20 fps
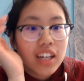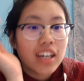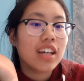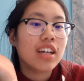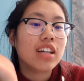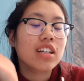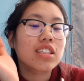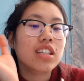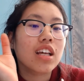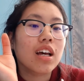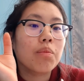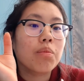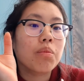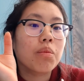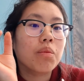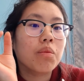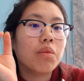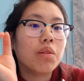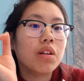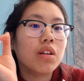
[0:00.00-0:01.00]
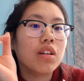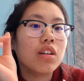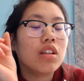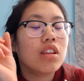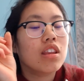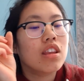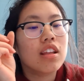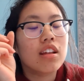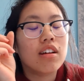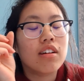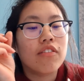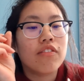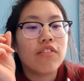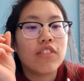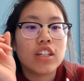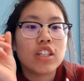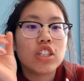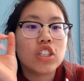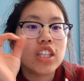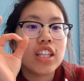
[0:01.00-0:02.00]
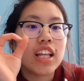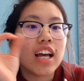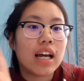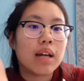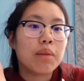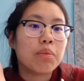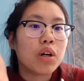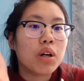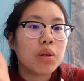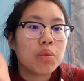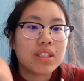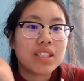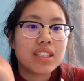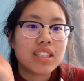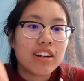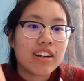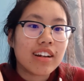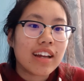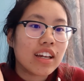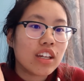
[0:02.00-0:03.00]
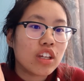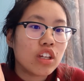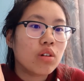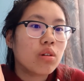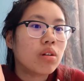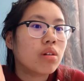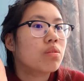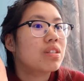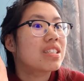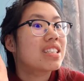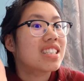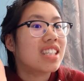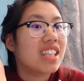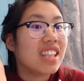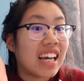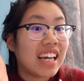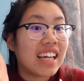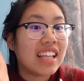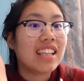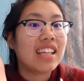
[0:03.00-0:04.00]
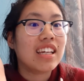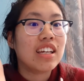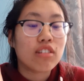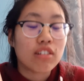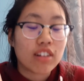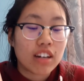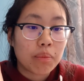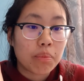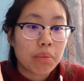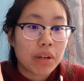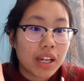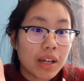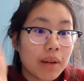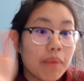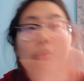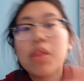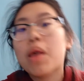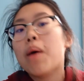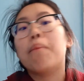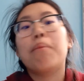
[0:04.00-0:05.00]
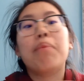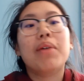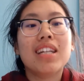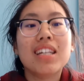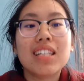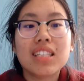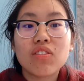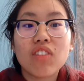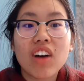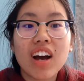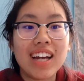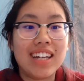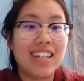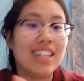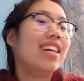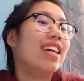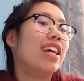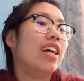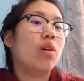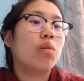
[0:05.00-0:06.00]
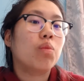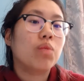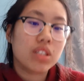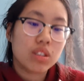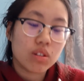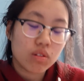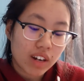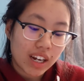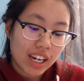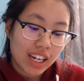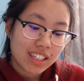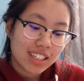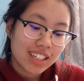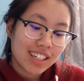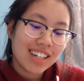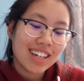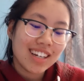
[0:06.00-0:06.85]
Except the fish, the eyeball was staring at you and it was slightly creepy, but it's fine. It was great.